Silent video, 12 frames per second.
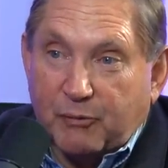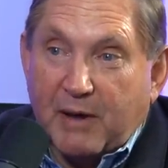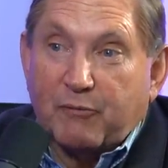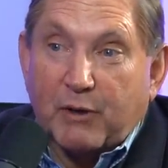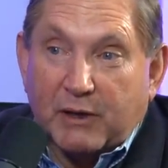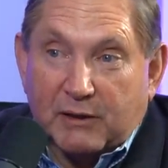We
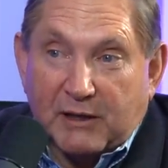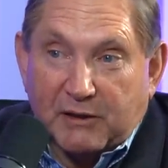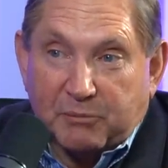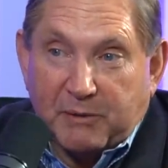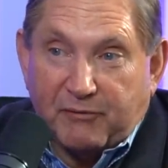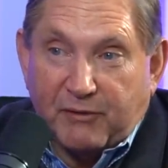have one at
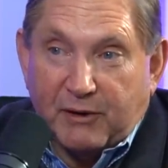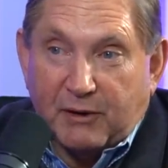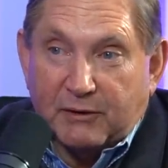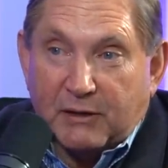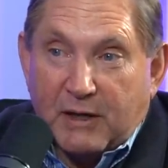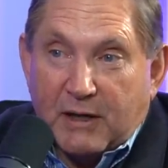Gillespie
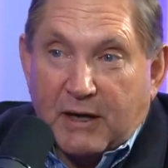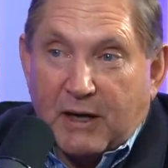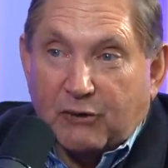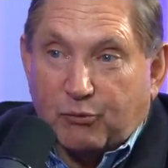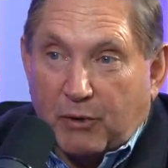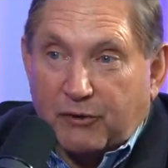Field,
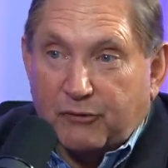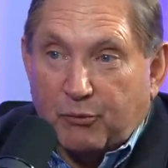as well as